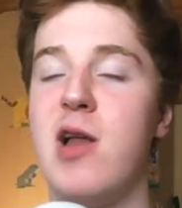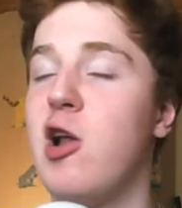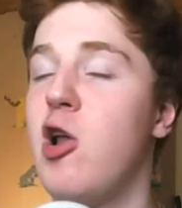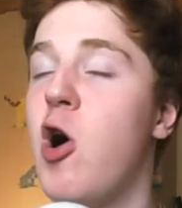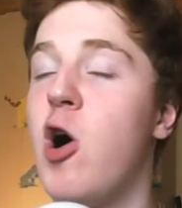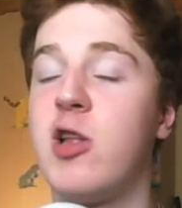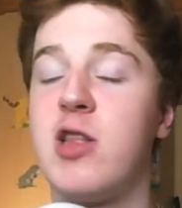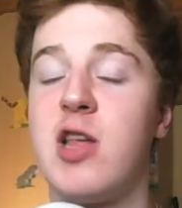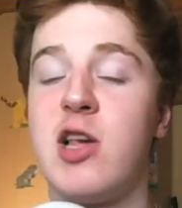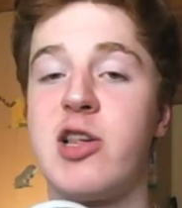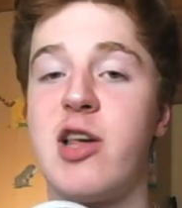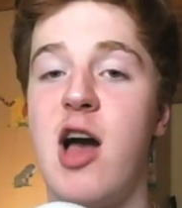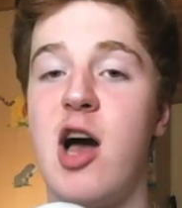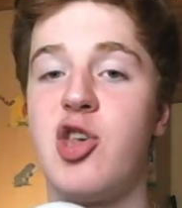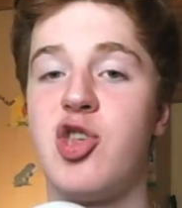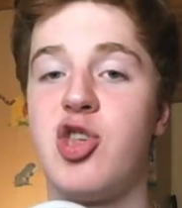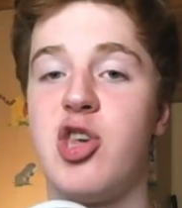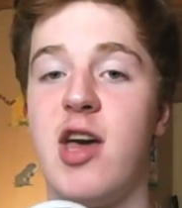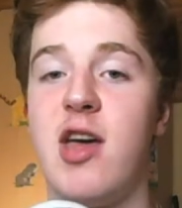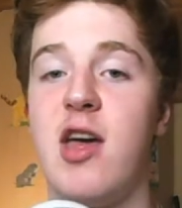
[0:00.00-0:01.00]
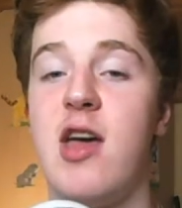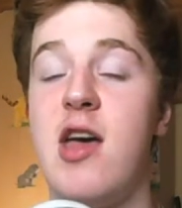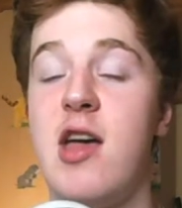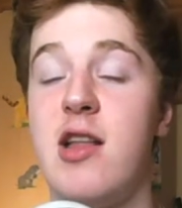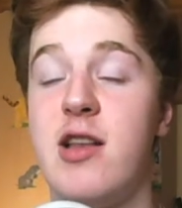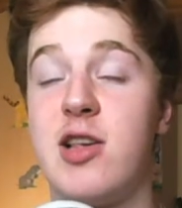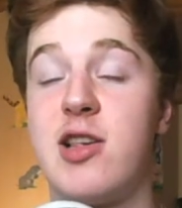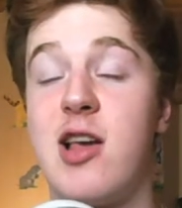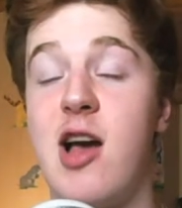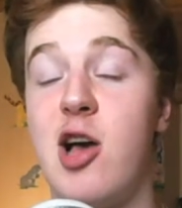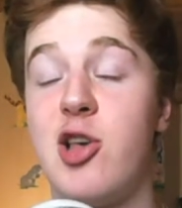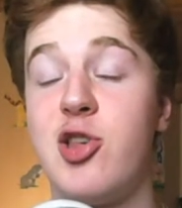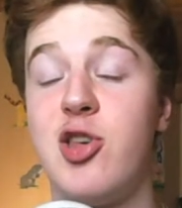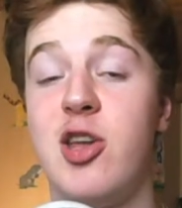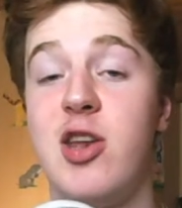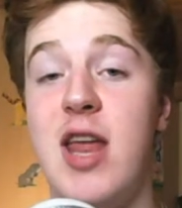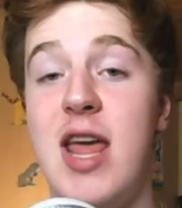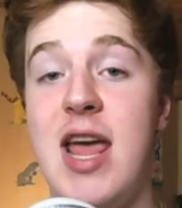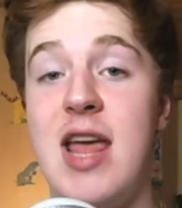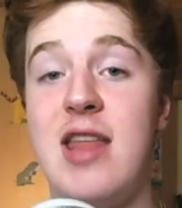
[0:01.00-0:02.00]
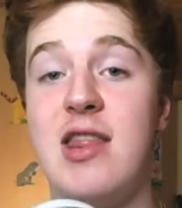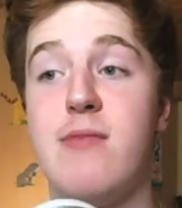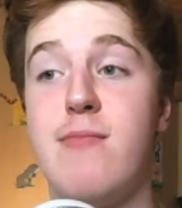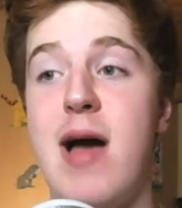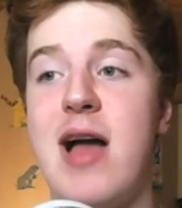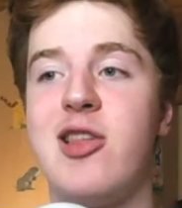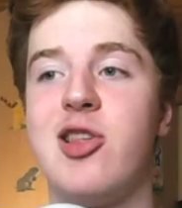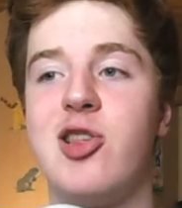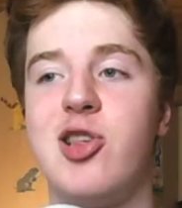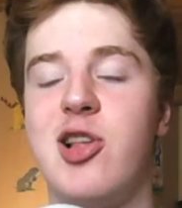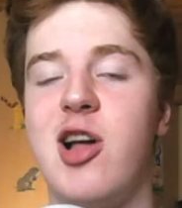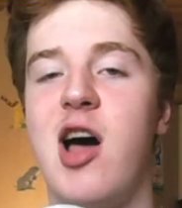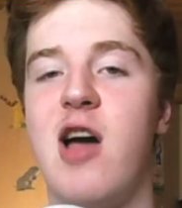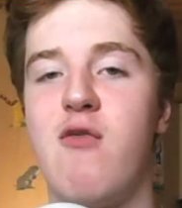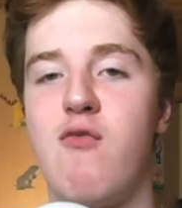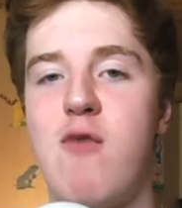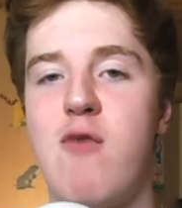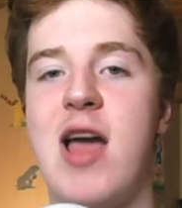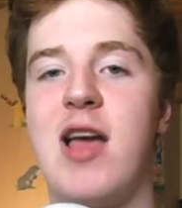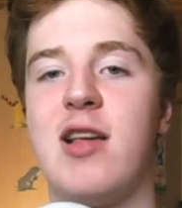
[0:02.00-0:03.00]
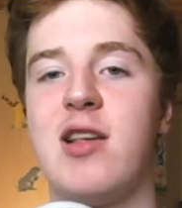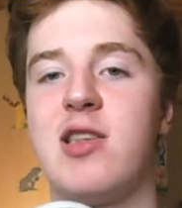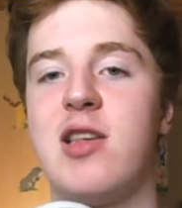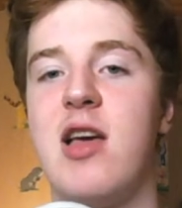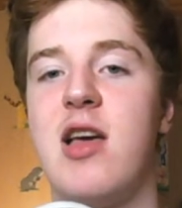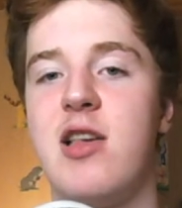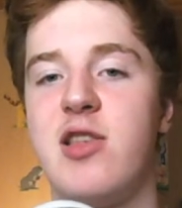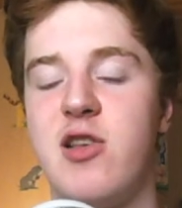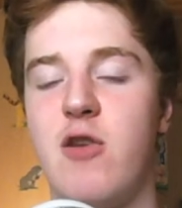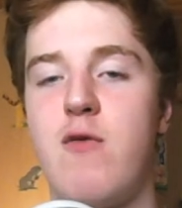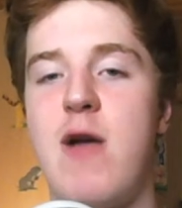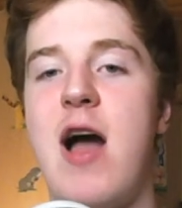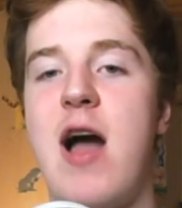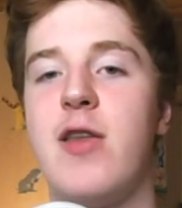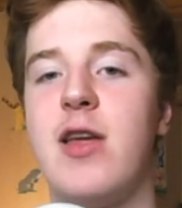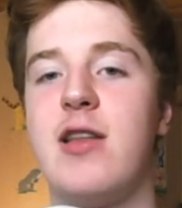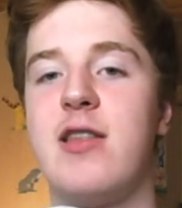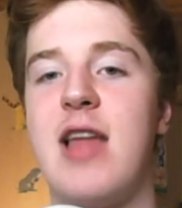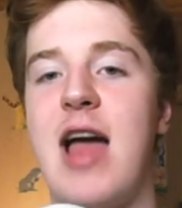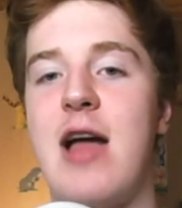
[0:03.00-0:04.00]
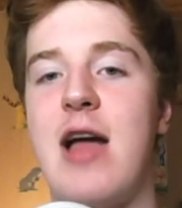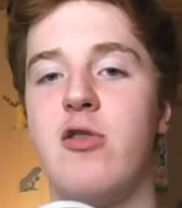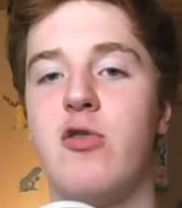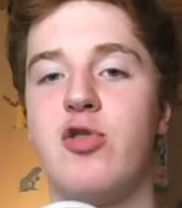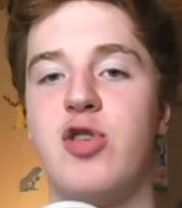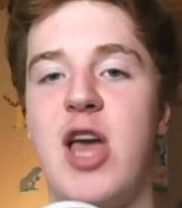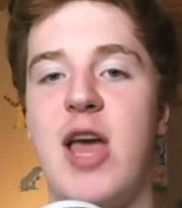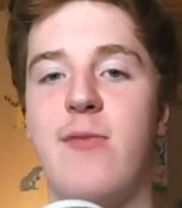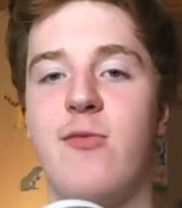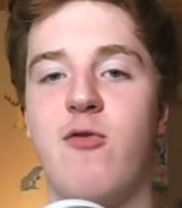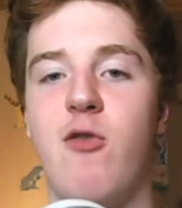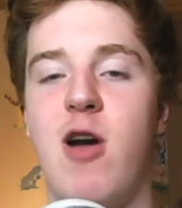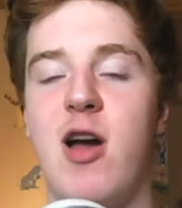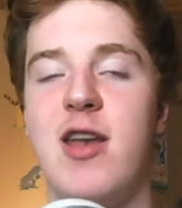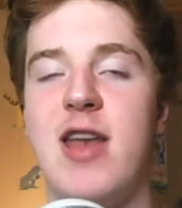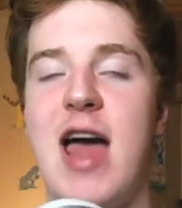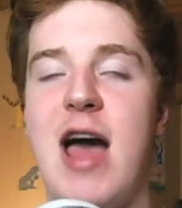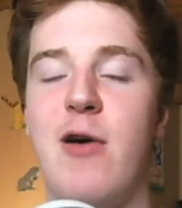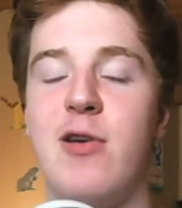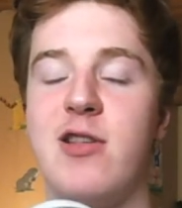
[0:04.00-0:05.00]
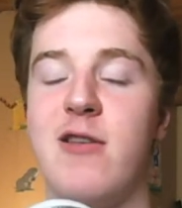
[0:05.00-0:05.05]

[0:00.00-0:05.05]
A lot of discussion in the Manchester United ranks surrounding Daniel James right now.